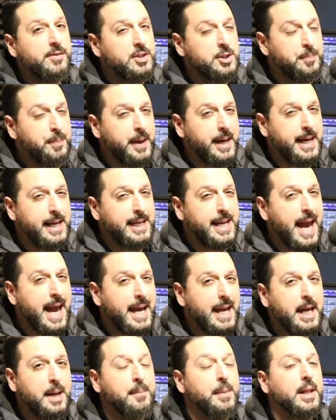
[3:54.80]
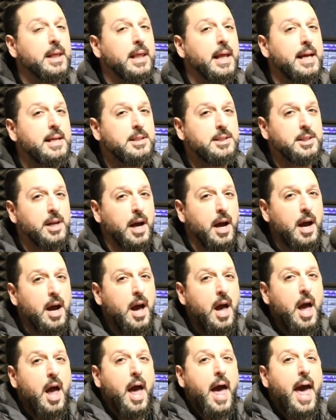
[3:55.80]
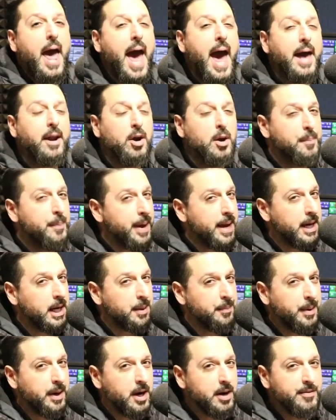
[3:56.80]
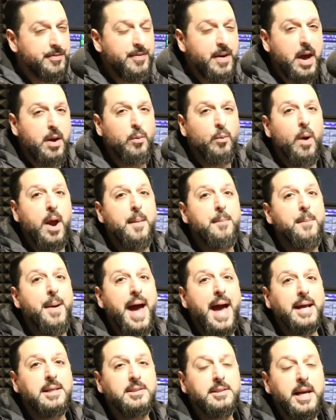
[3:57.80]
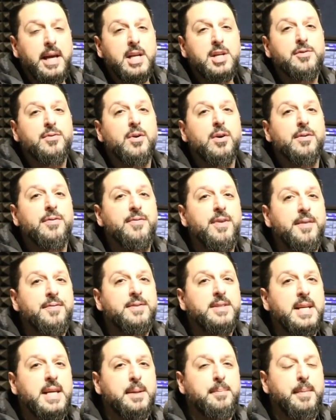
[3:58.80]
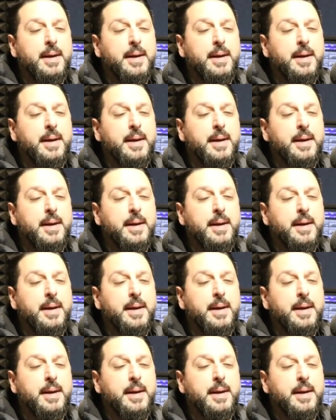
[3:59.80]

of Speed Dating, Melissa, at our Bacon and Beer event, went backstage for a 15